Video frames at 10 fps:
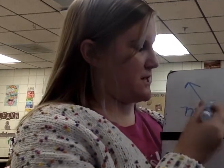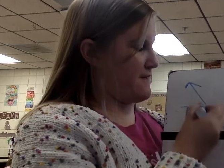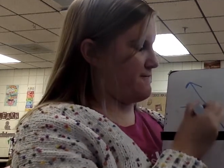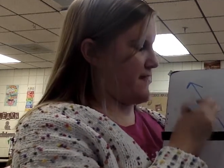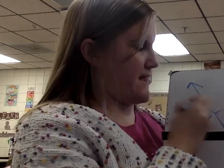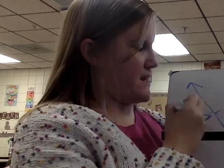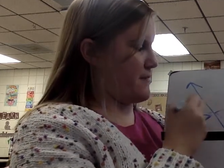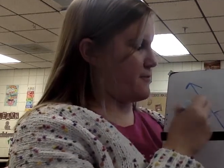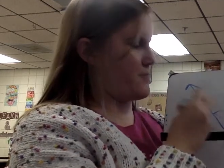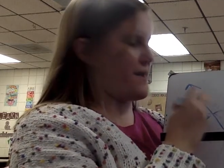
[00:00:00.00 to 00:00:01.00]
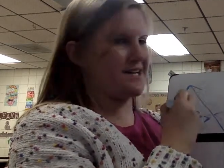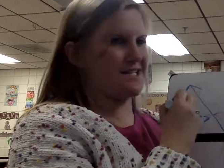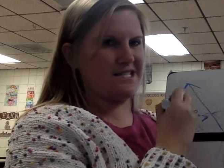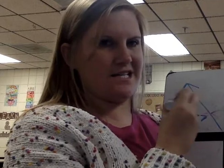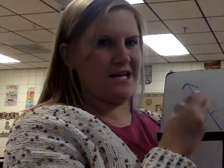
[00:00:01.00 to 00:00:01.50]
if that number makes
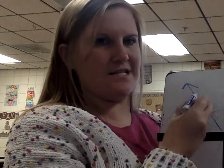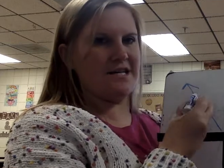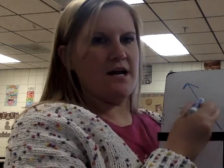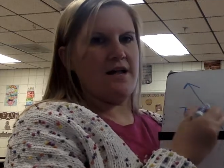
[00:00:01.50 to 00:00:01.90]
sense.